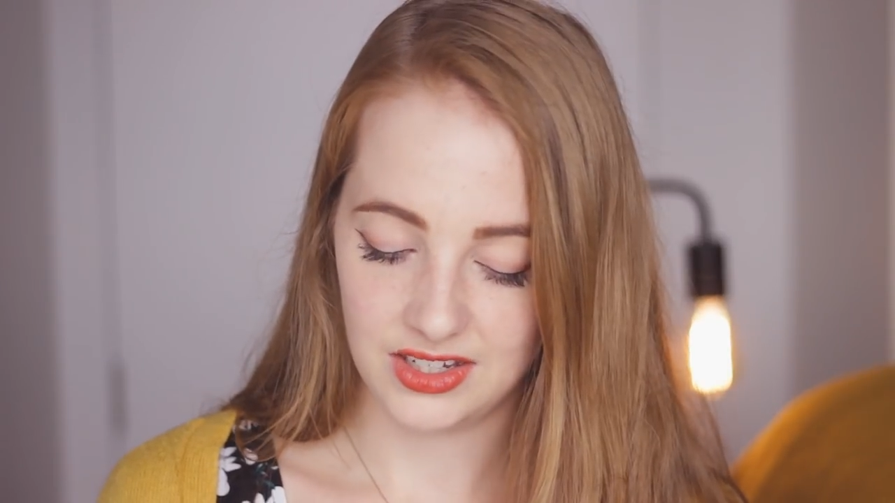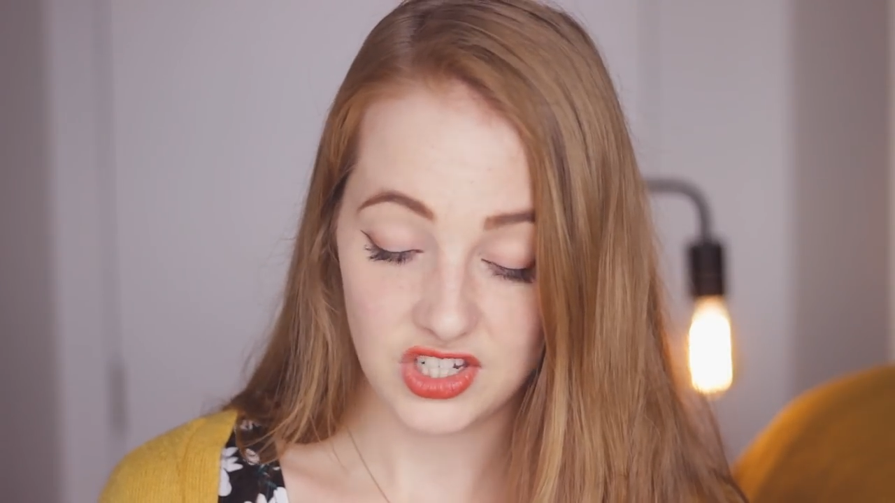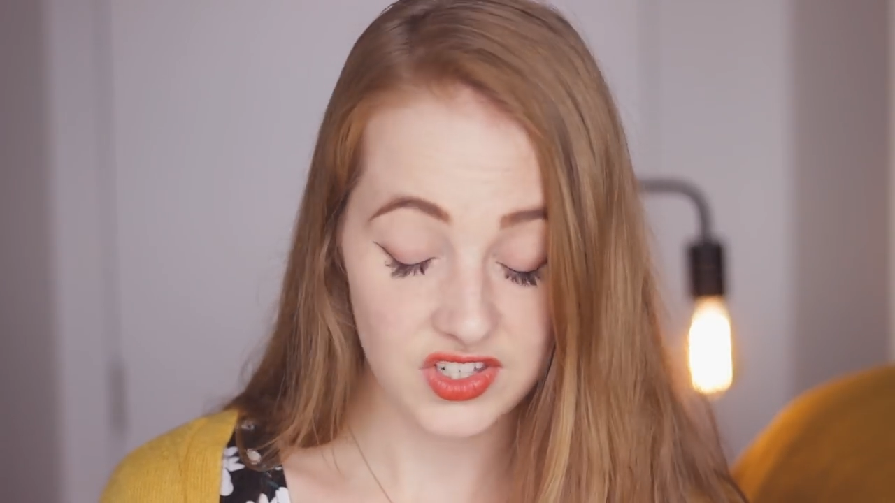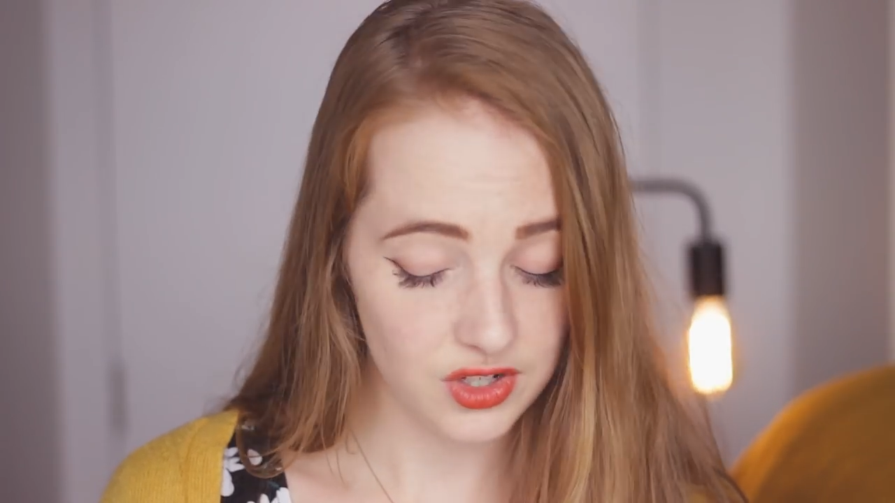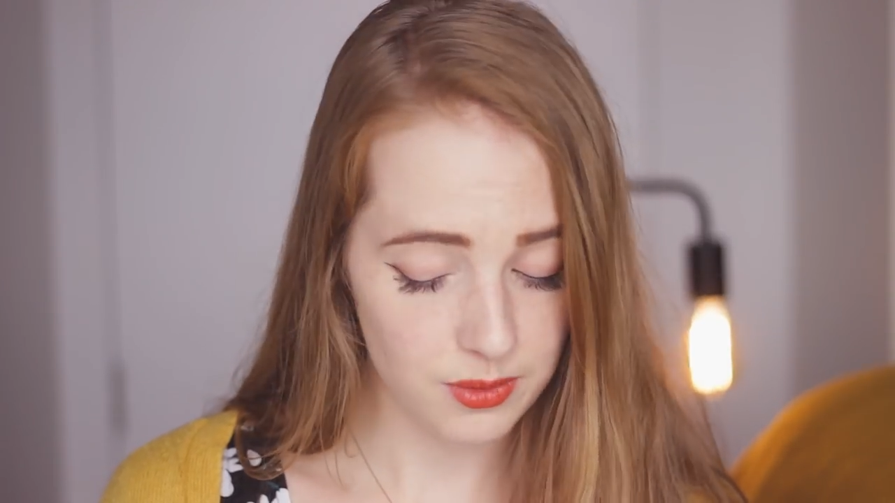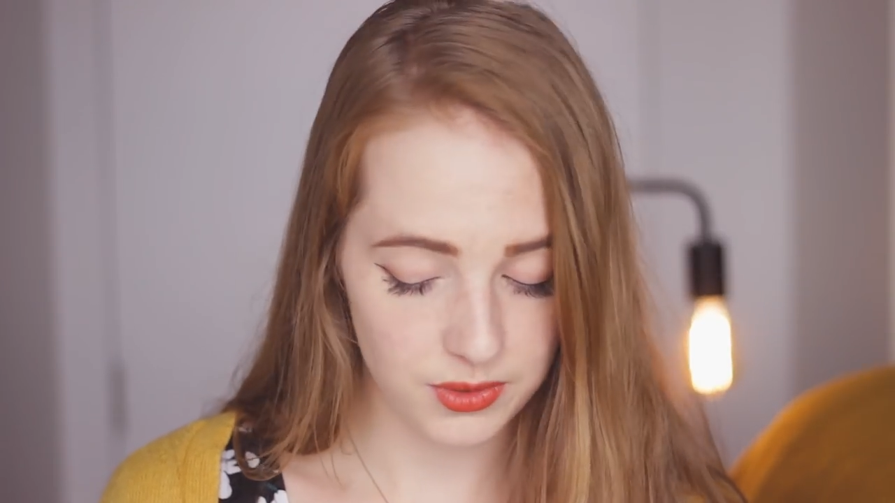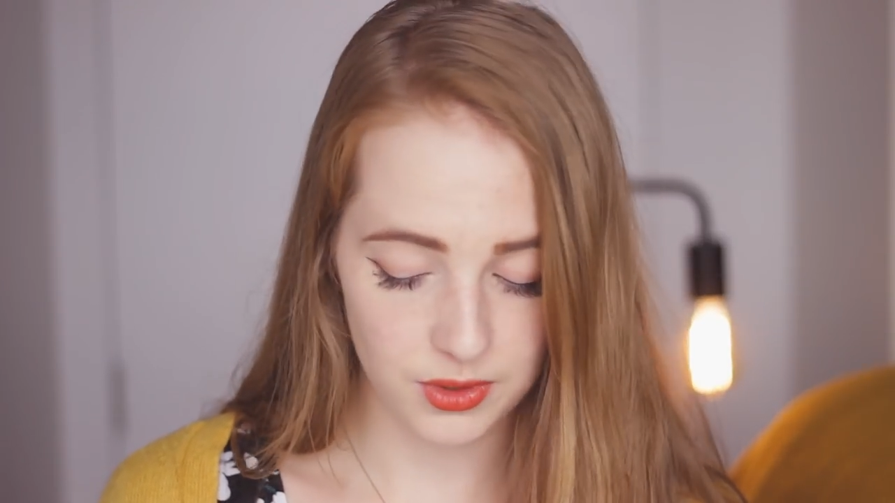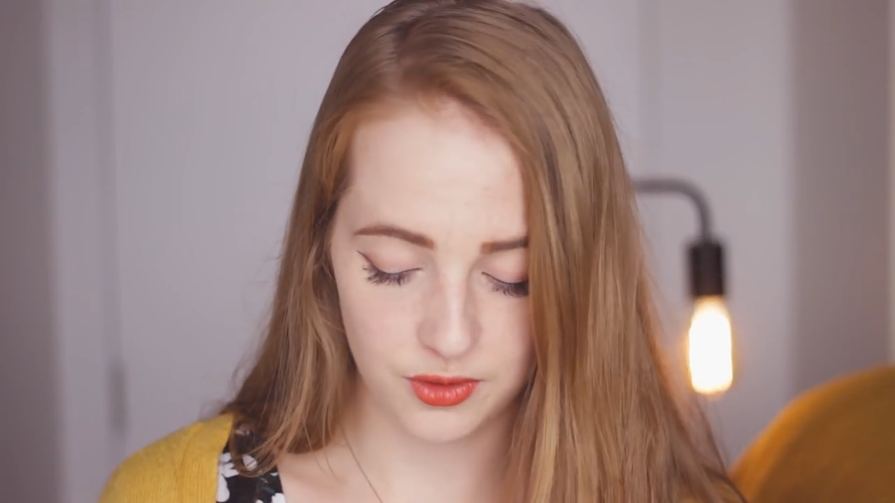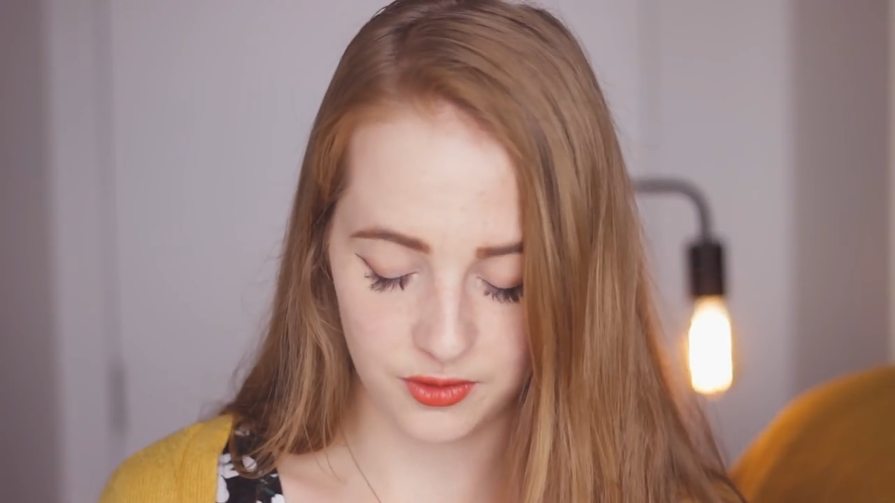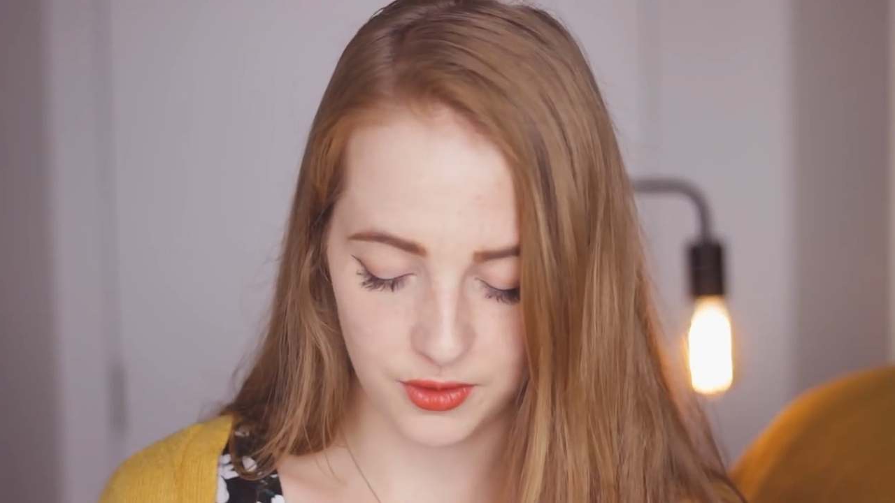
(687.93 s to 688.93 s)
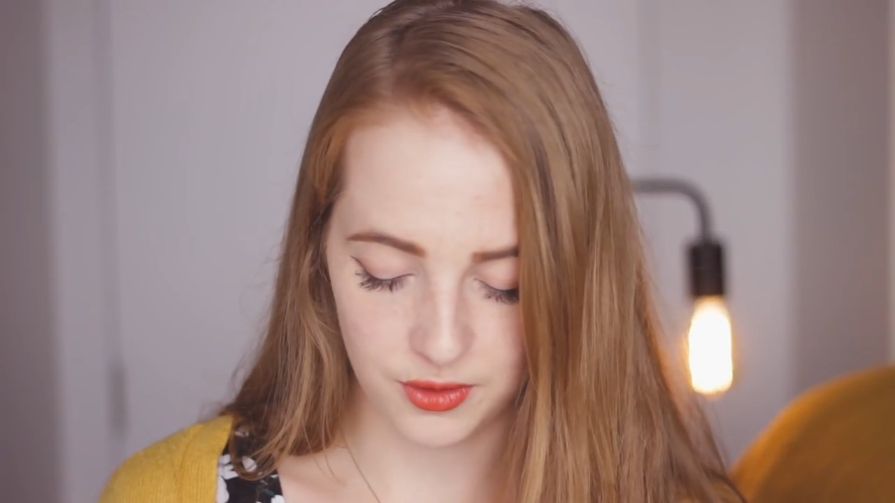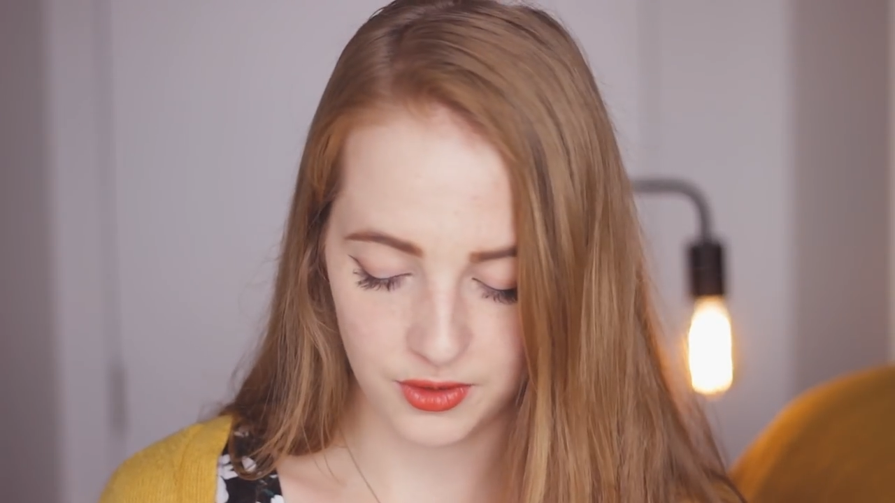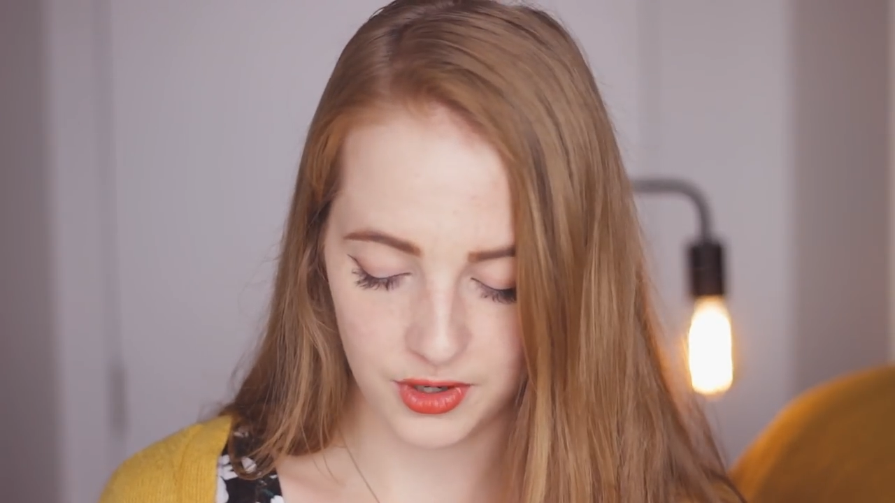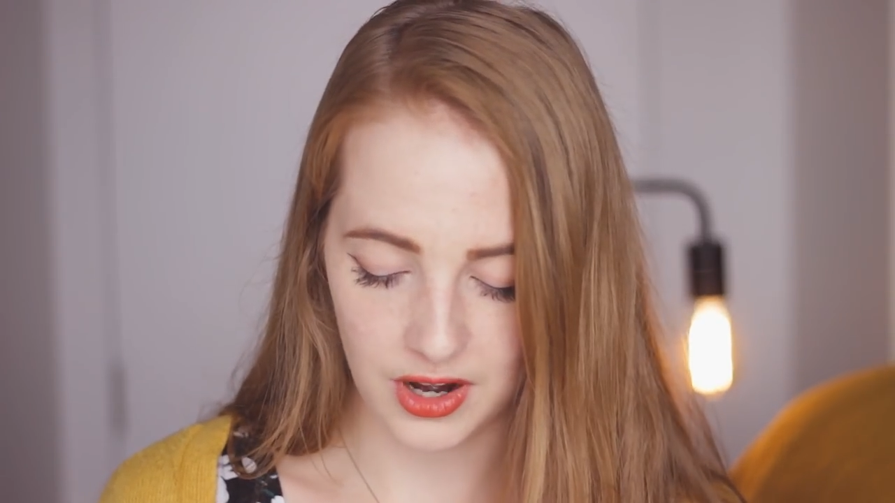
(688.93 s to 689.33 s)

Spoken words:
She's not beautiful,